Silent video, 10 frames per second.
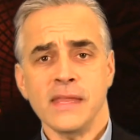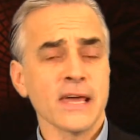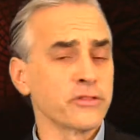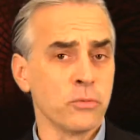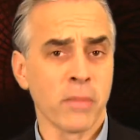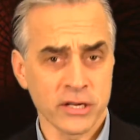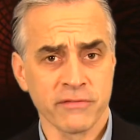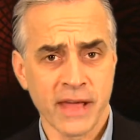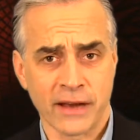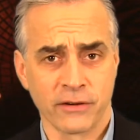And through much
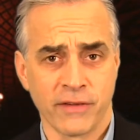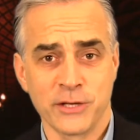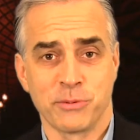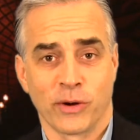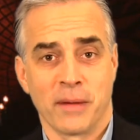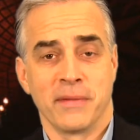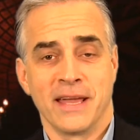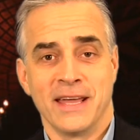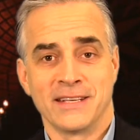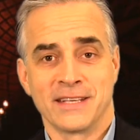of the Actor Manage program,
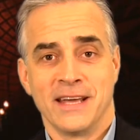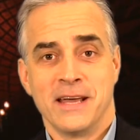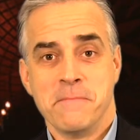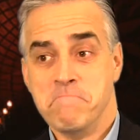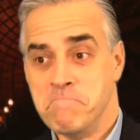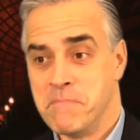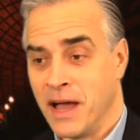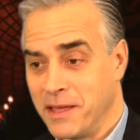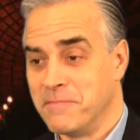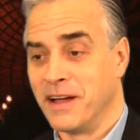it is,
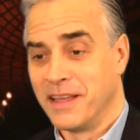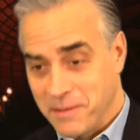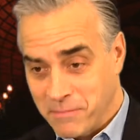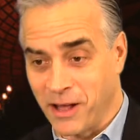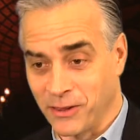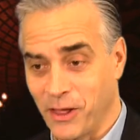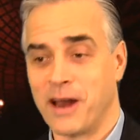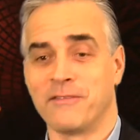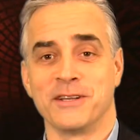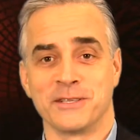a
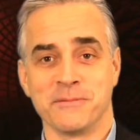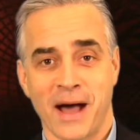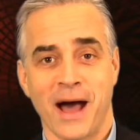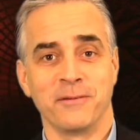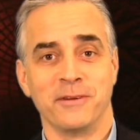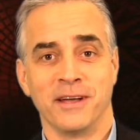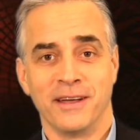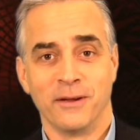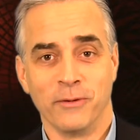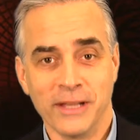lot of it is about
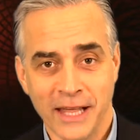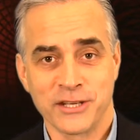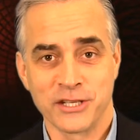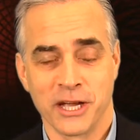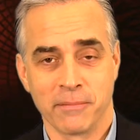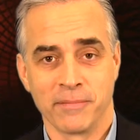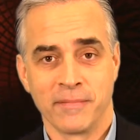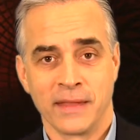relationship,